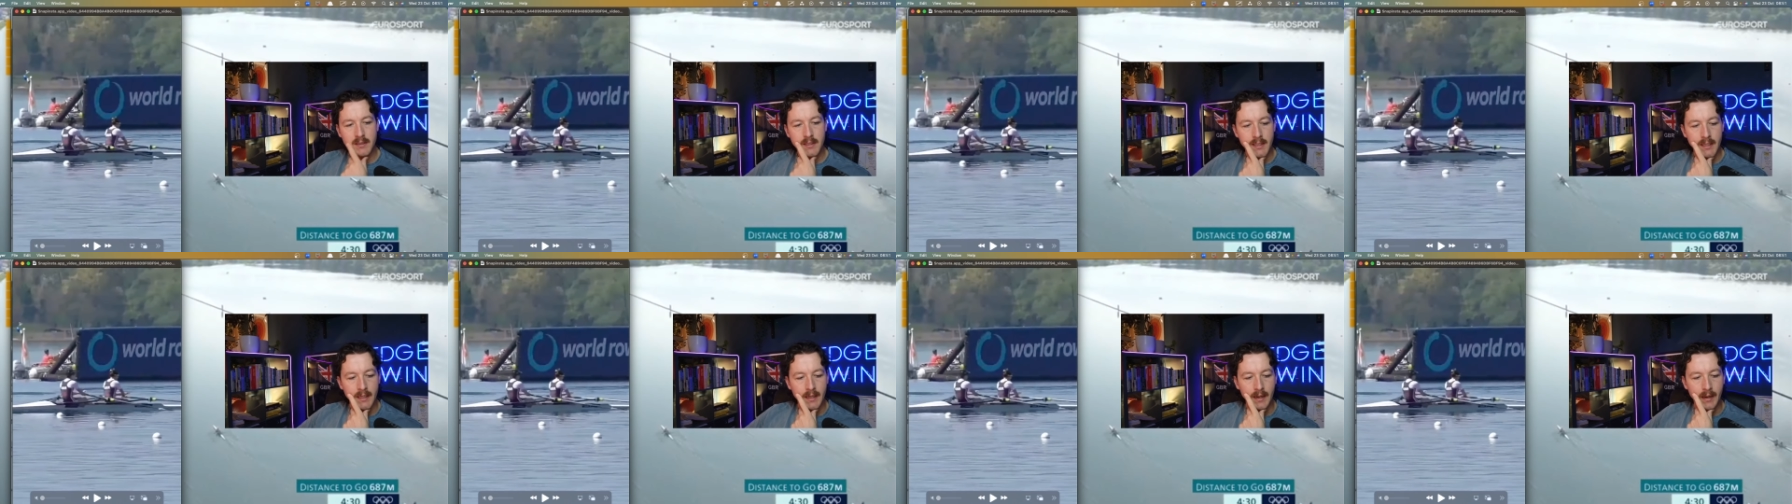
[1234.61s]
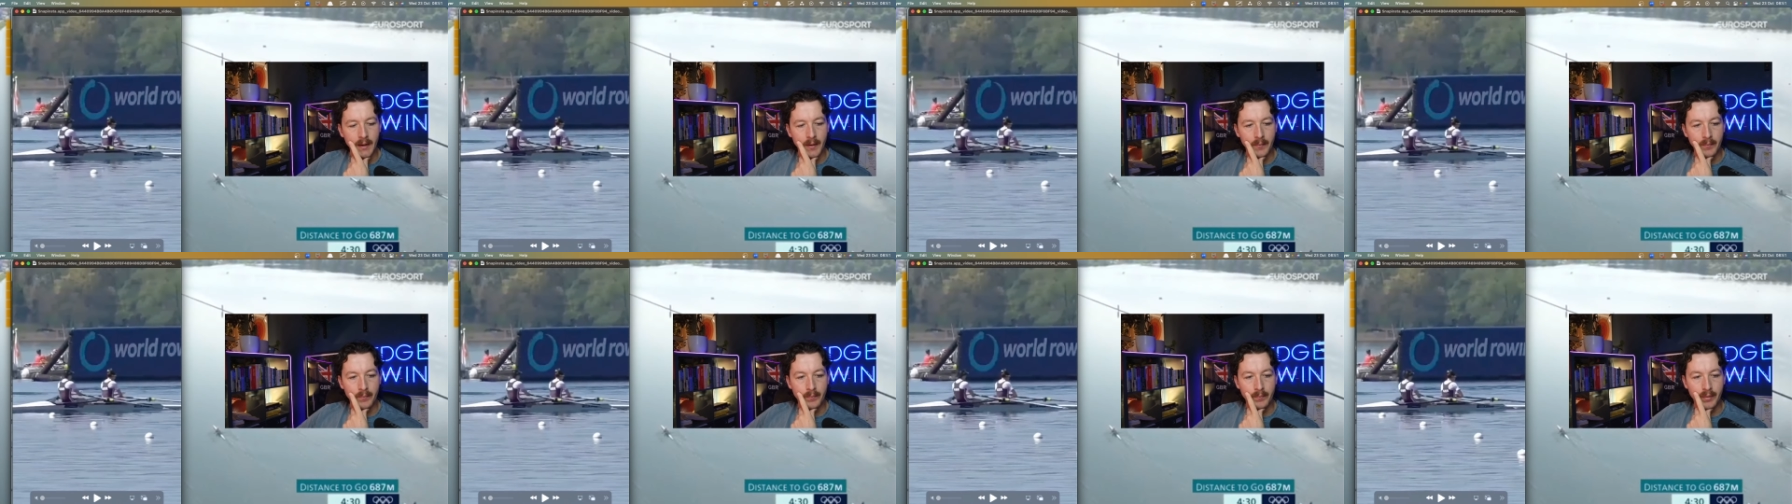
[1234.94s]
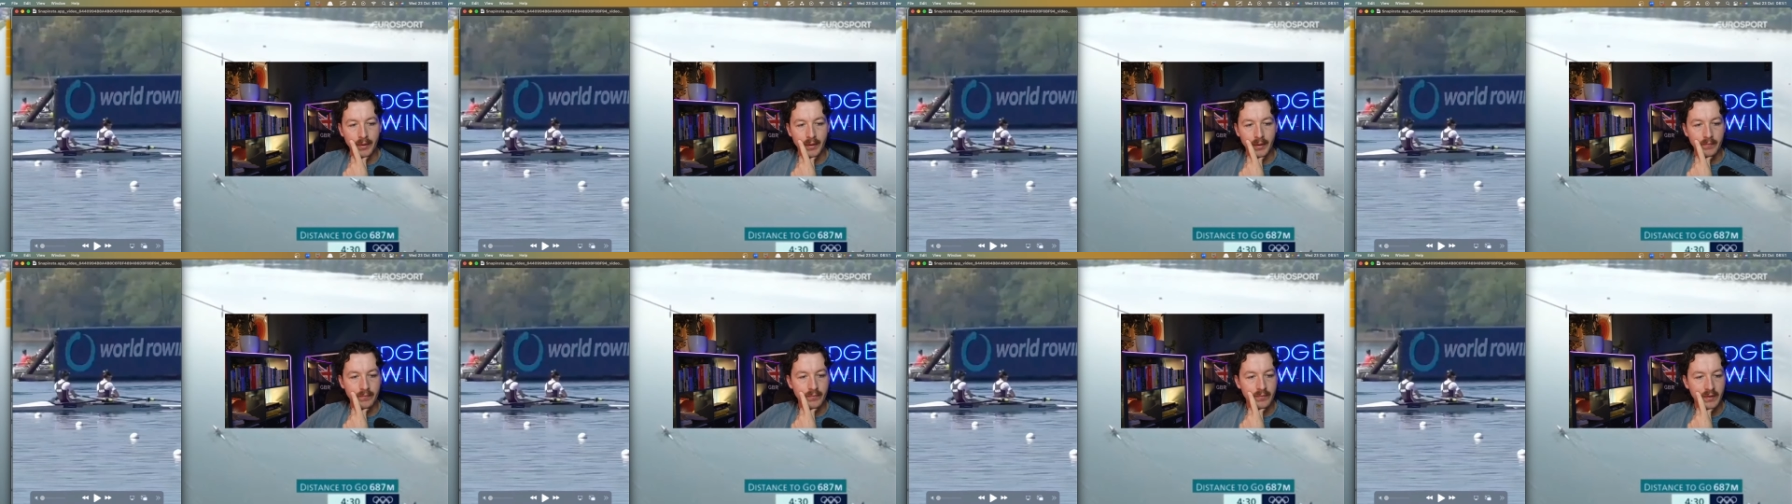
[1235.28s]

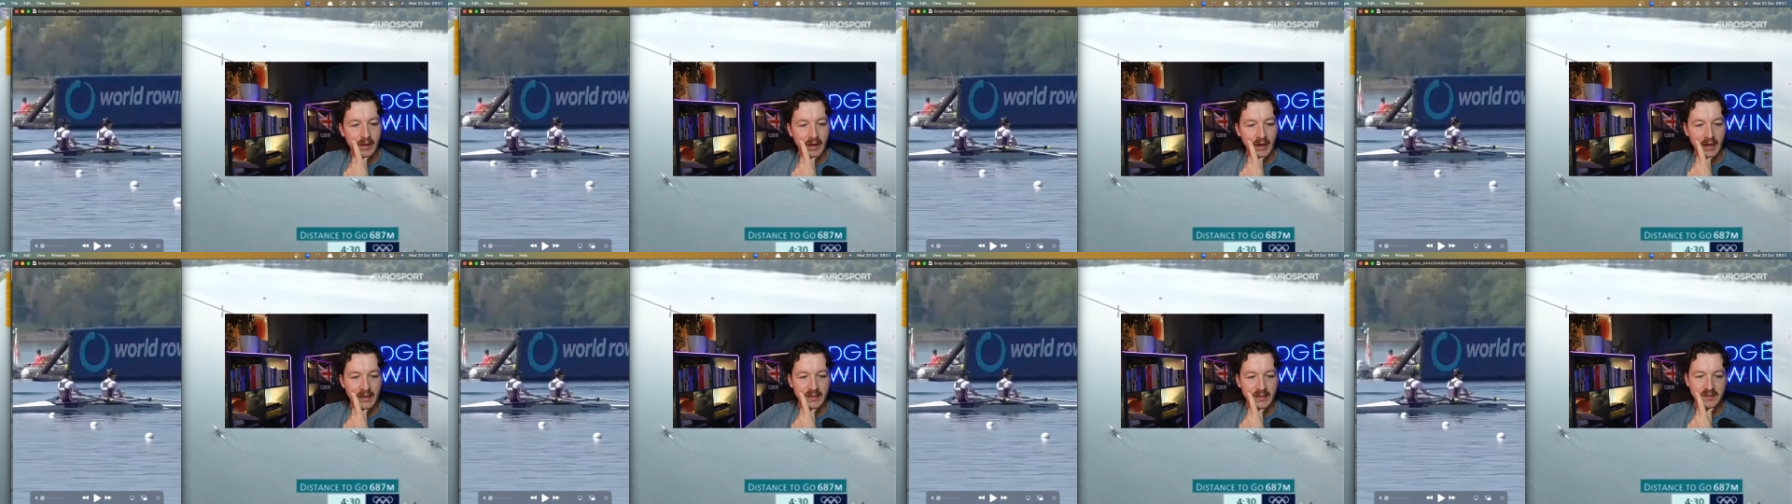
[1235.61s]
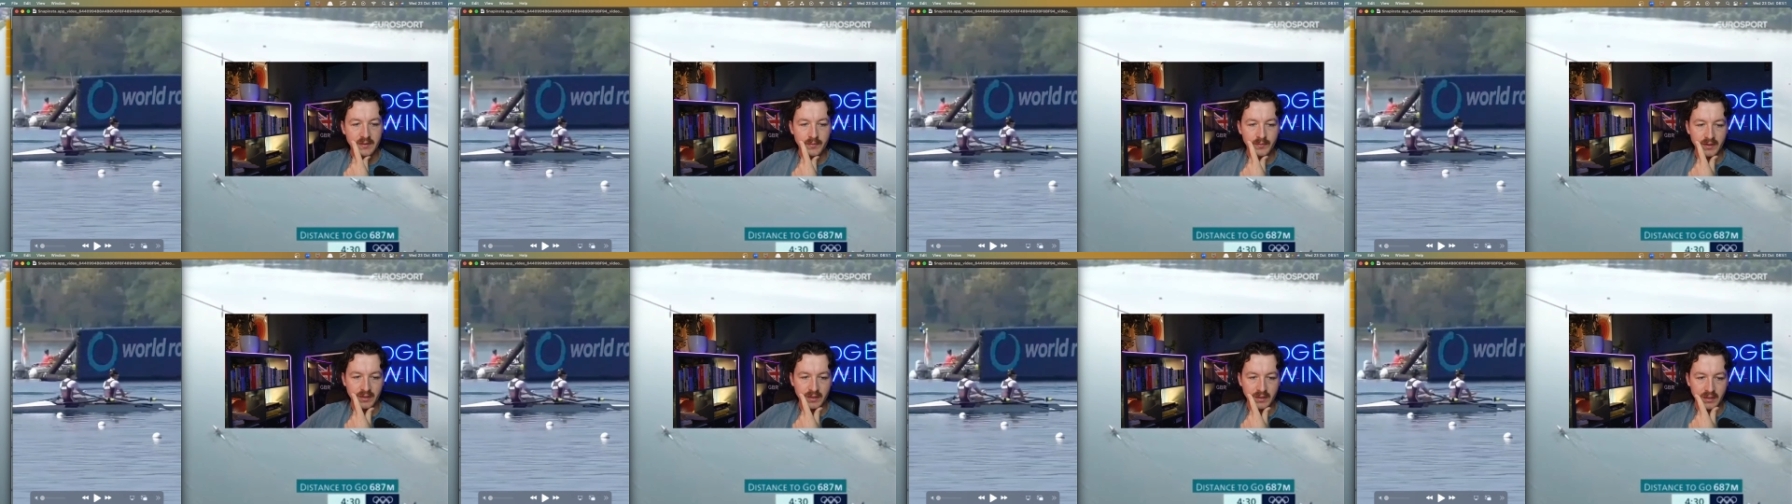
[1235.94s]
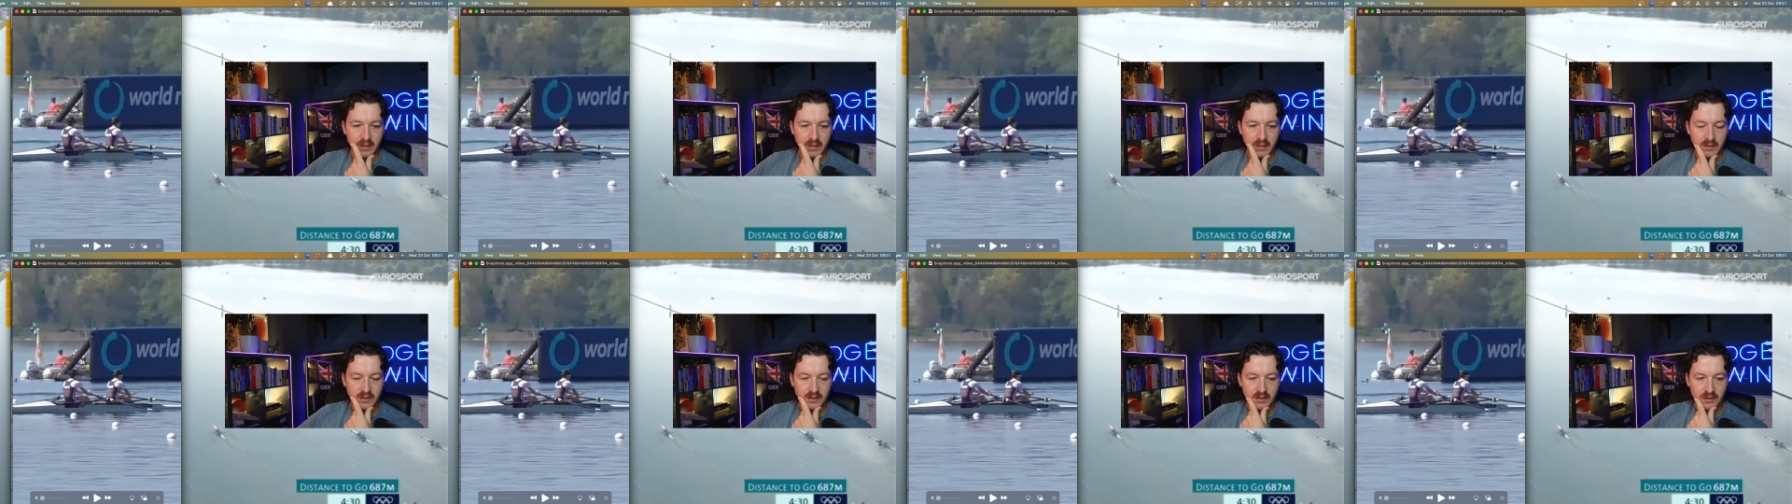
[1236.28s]
But again, something
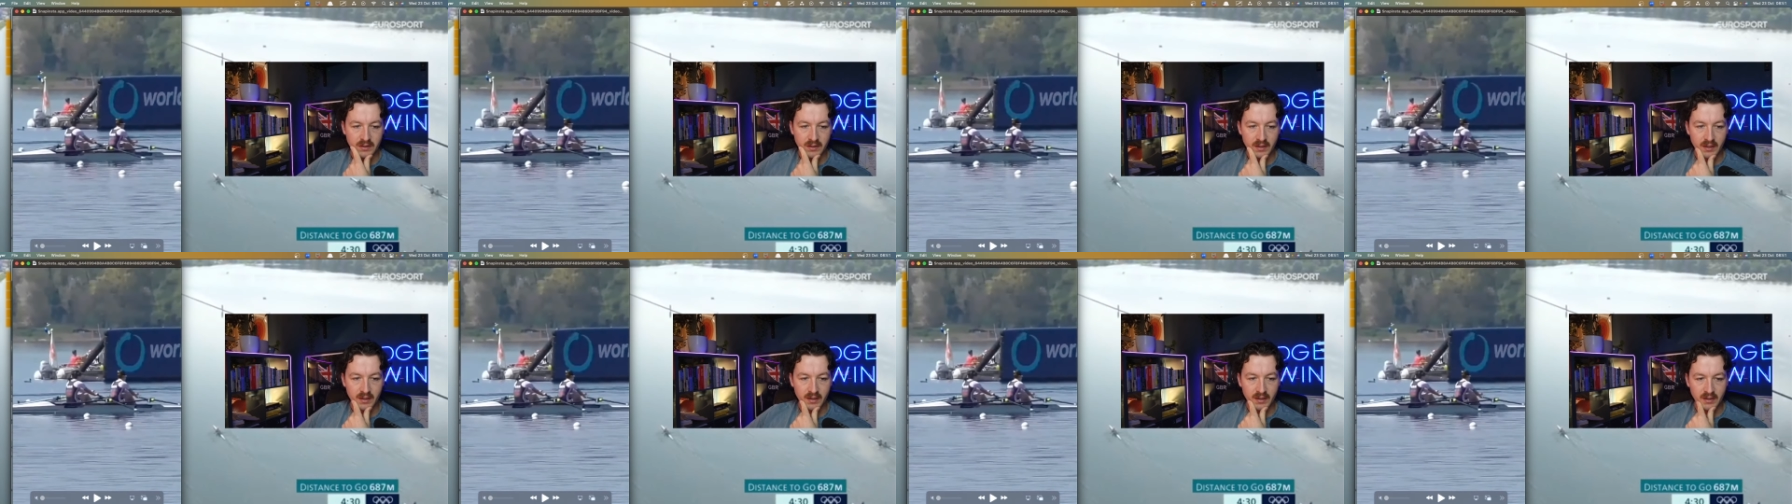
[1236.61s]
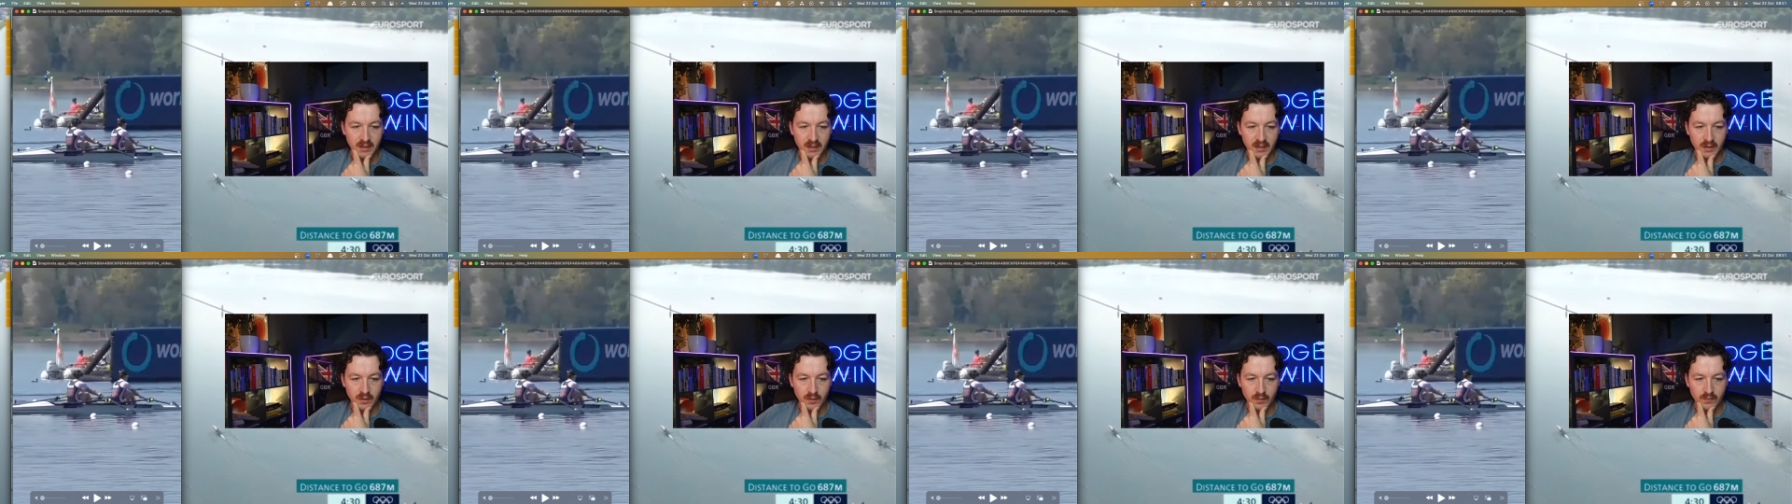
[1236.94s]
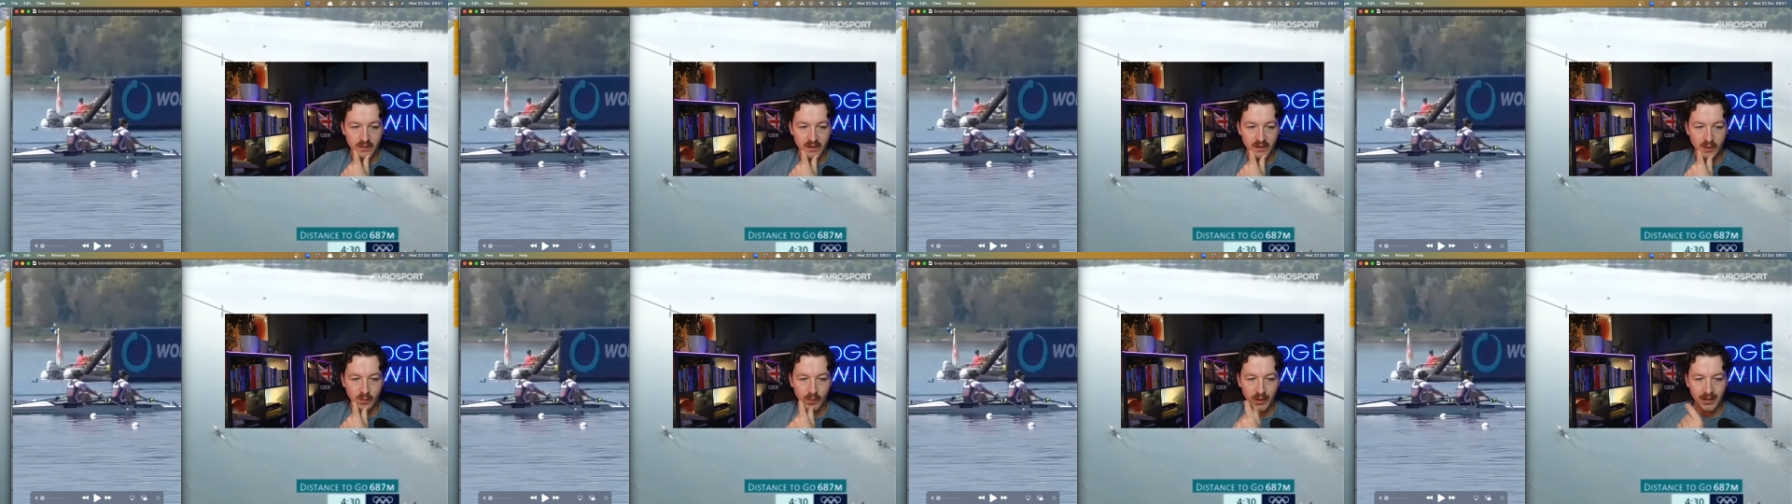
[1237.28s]
that they do
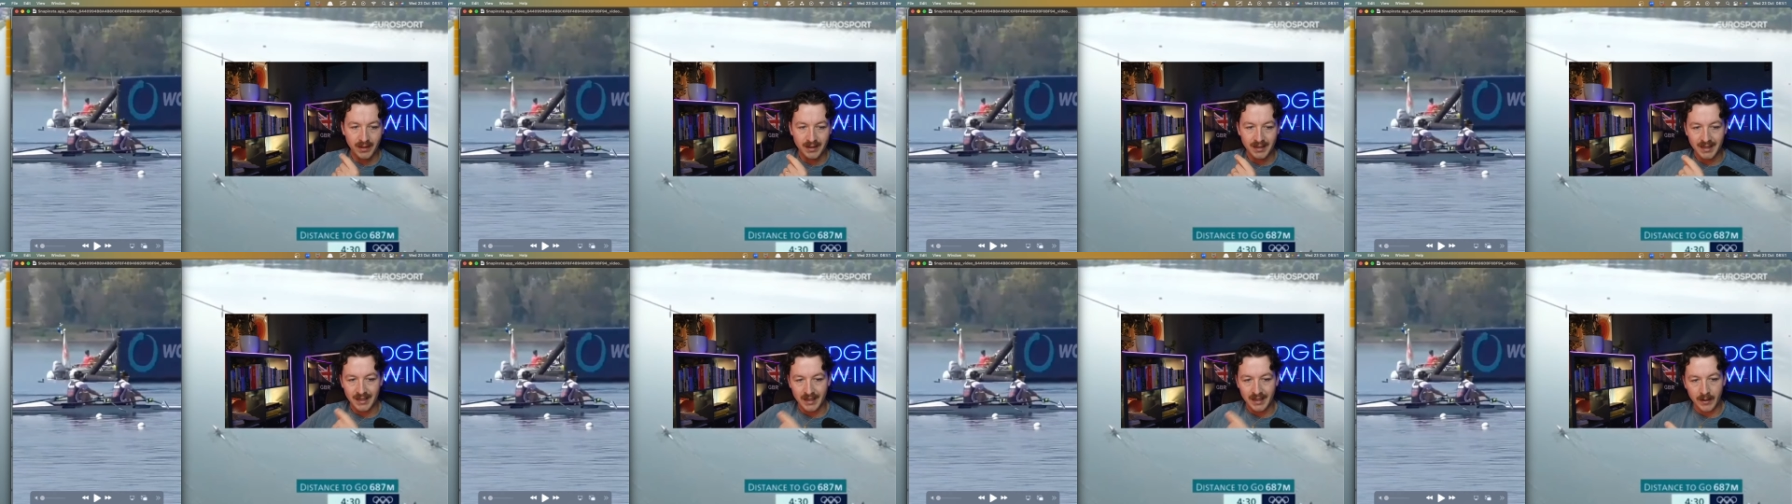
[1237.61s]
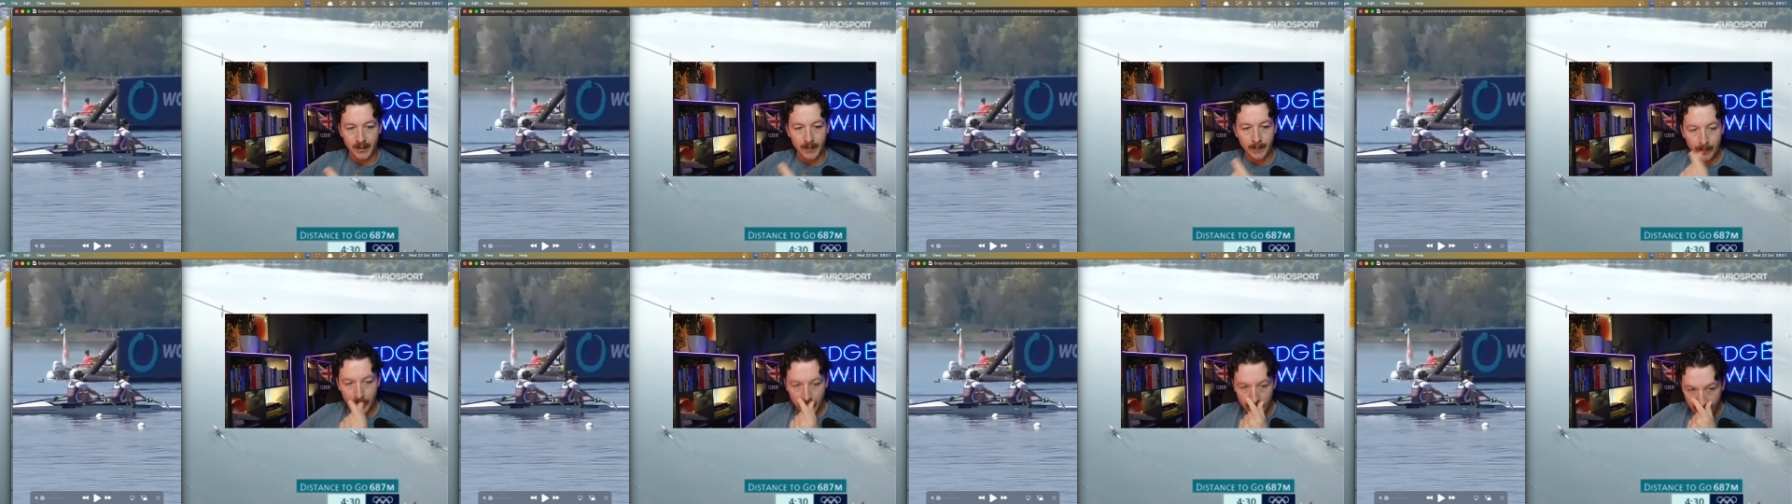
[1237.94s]
really well here.